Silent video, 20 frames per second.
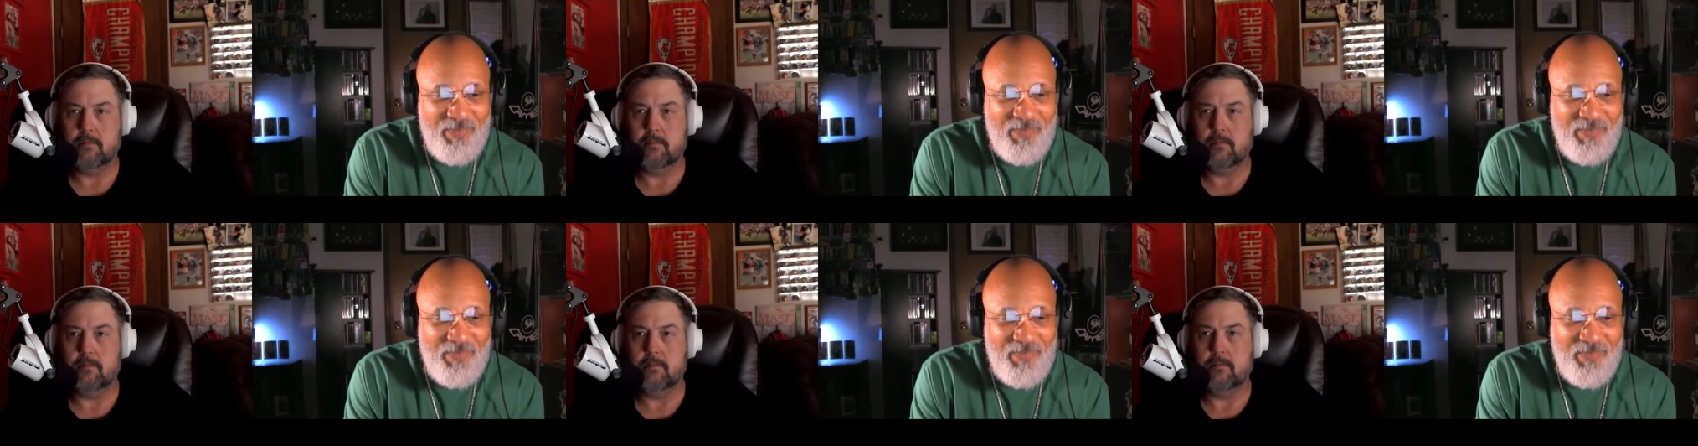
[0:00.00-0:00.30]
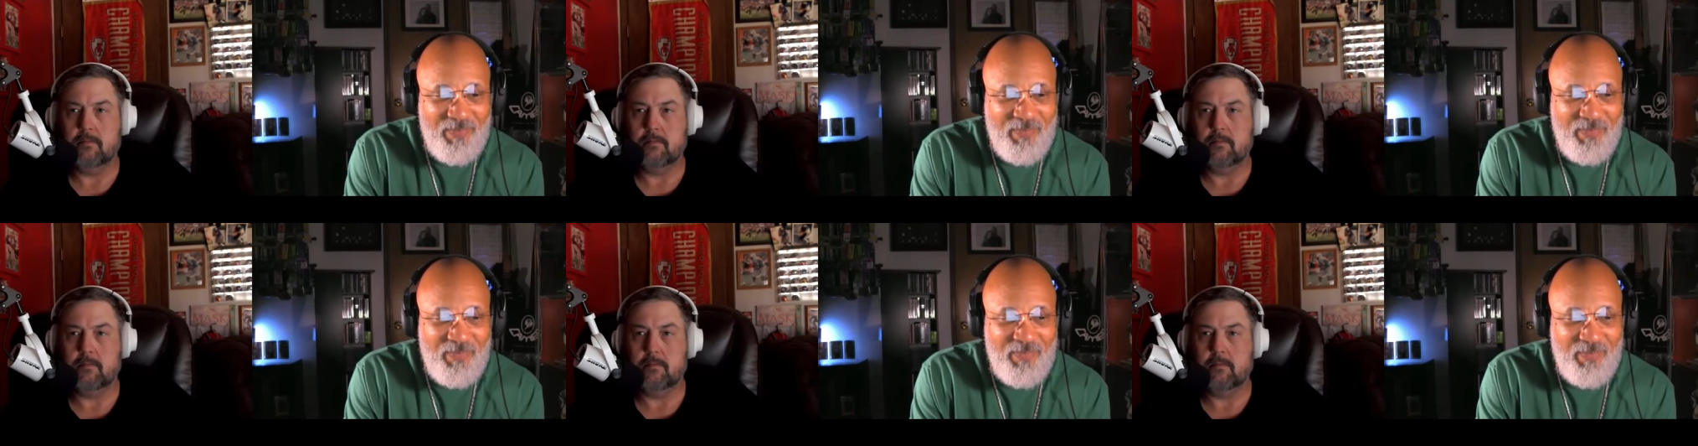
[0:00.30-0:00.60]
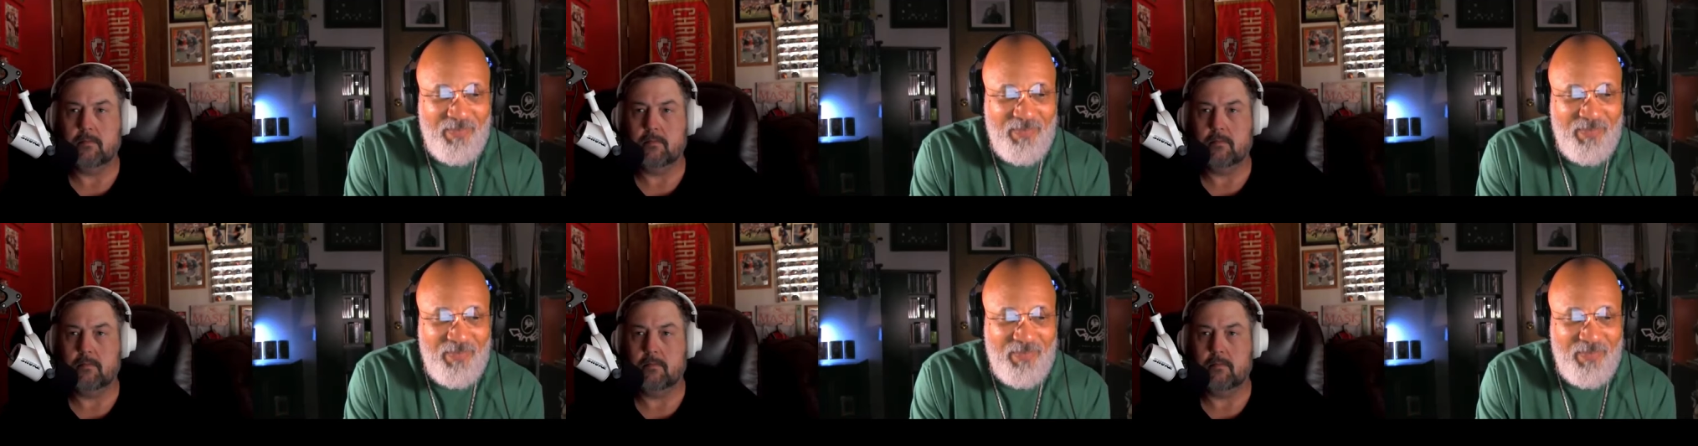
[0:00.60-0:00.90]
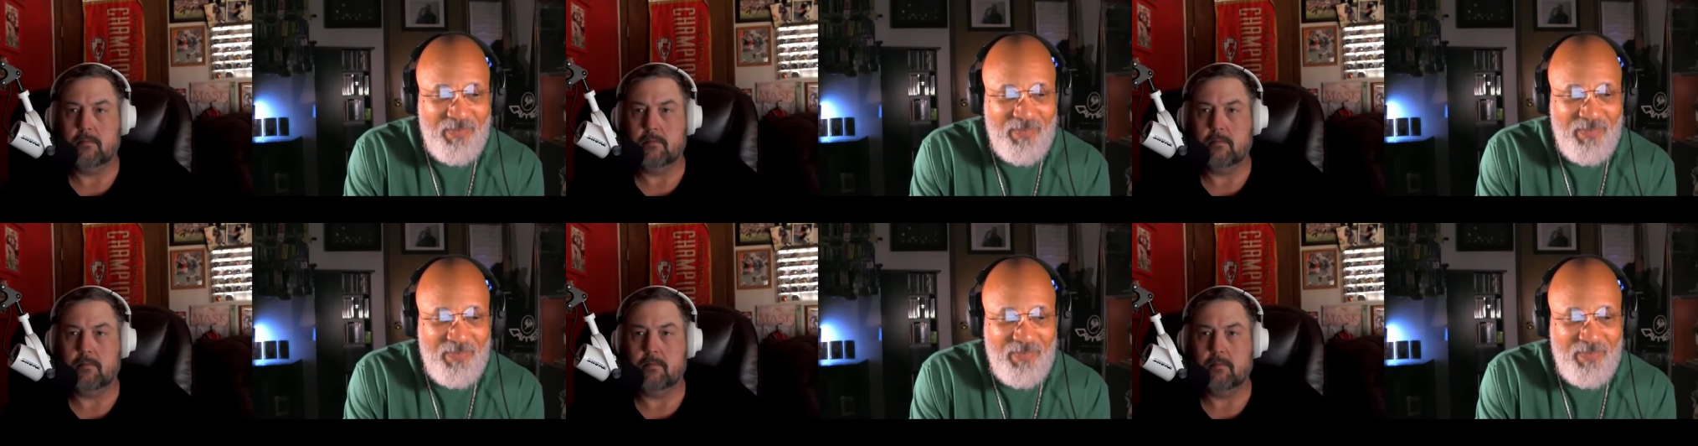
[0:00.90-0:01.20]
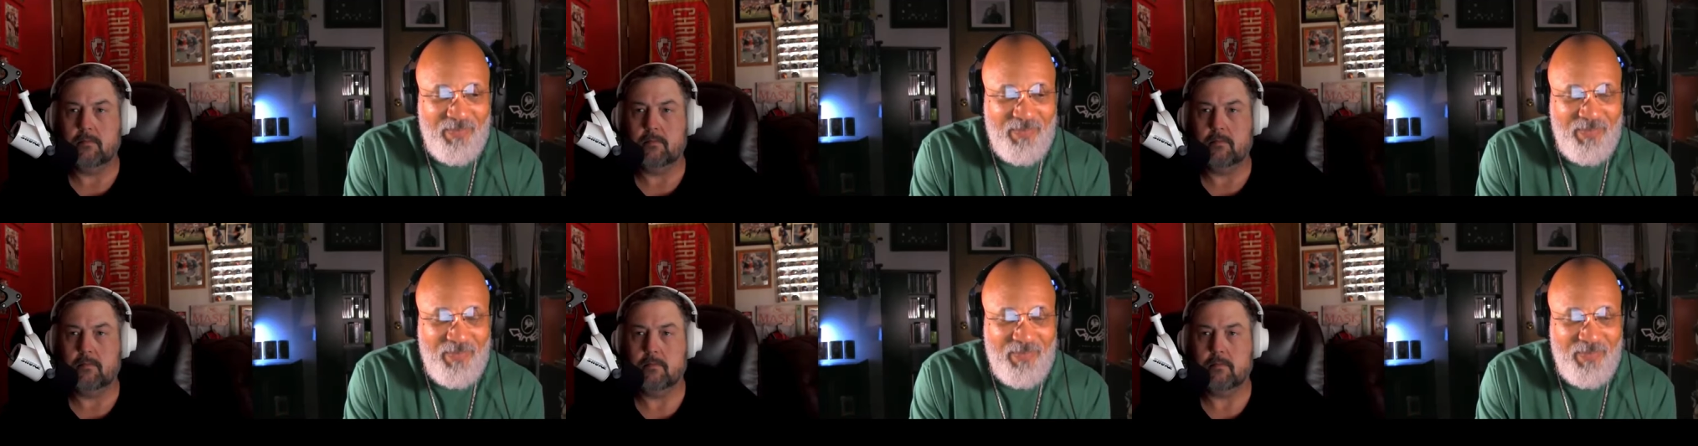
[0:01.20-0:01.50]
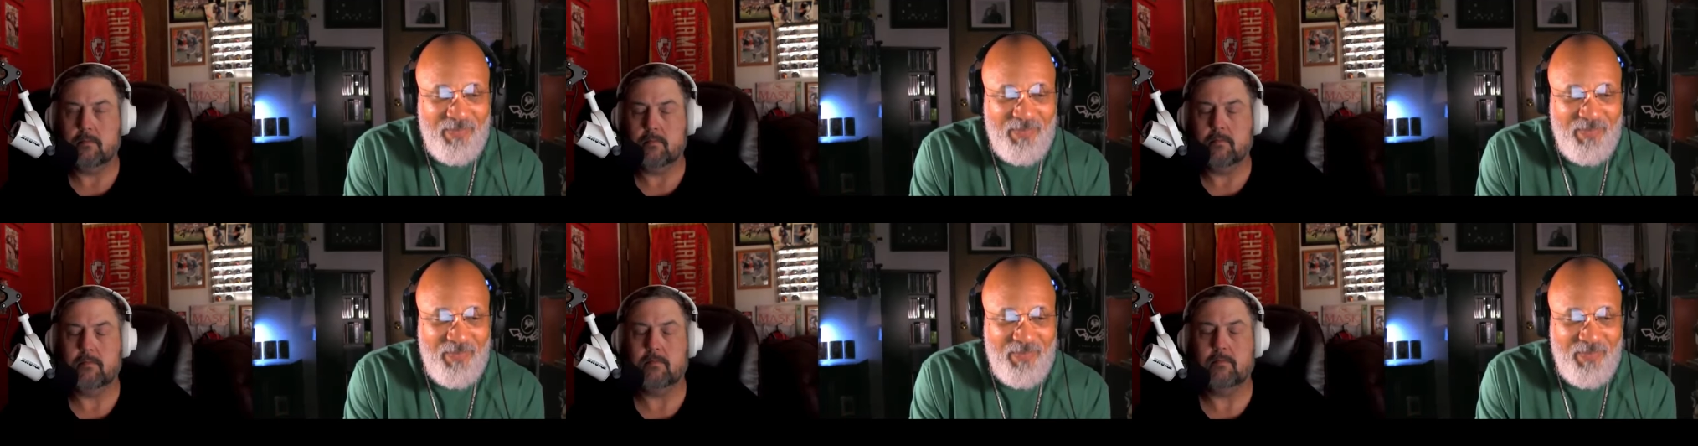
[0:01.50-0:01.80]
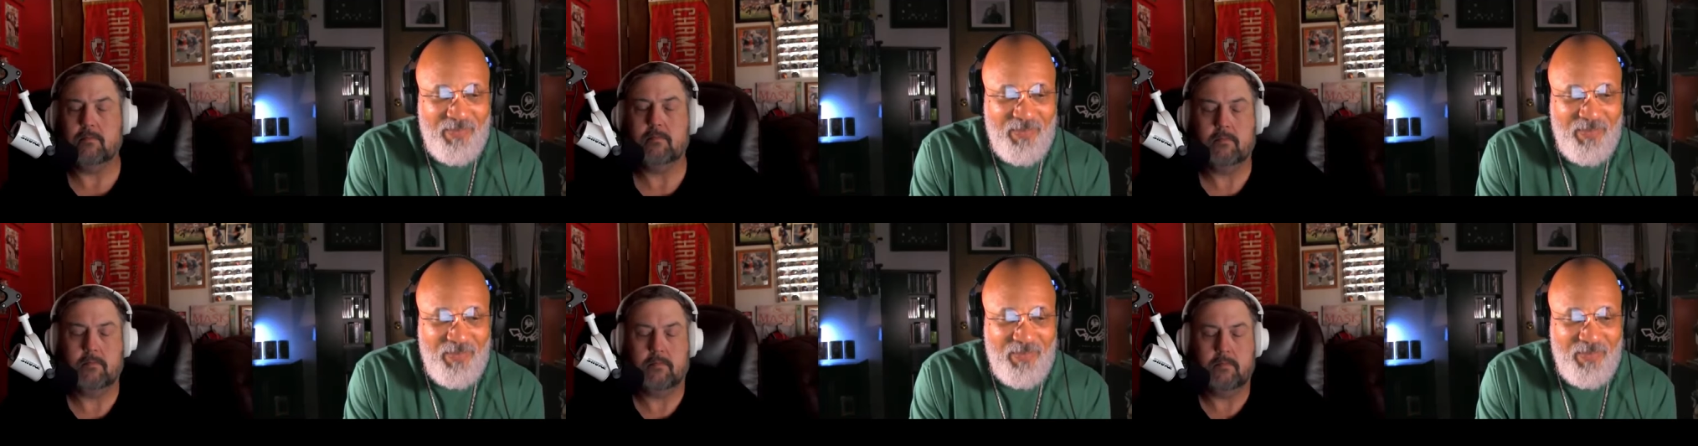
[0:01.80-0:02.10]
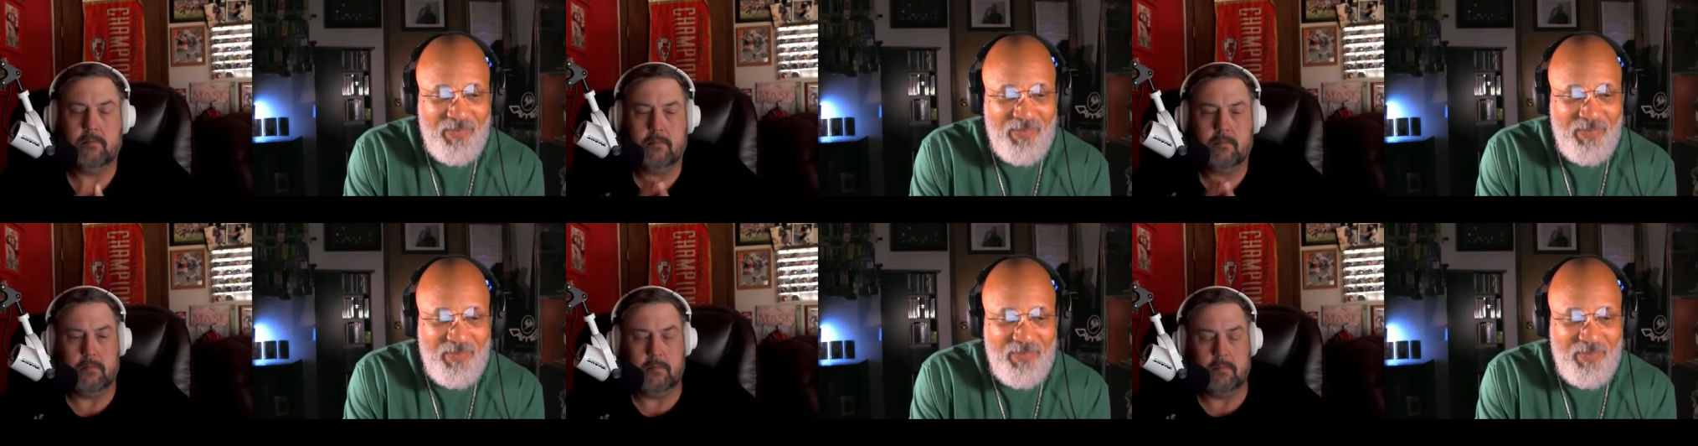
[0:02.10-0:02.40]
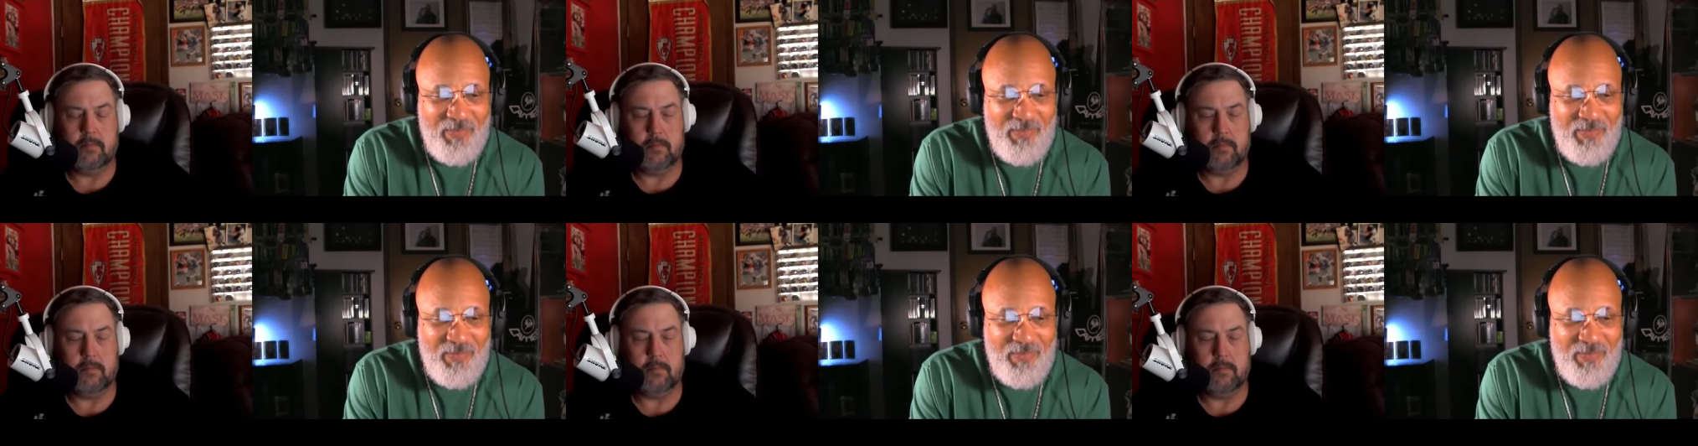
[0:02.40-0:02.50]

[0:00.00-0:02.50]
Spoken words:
(no one is talking)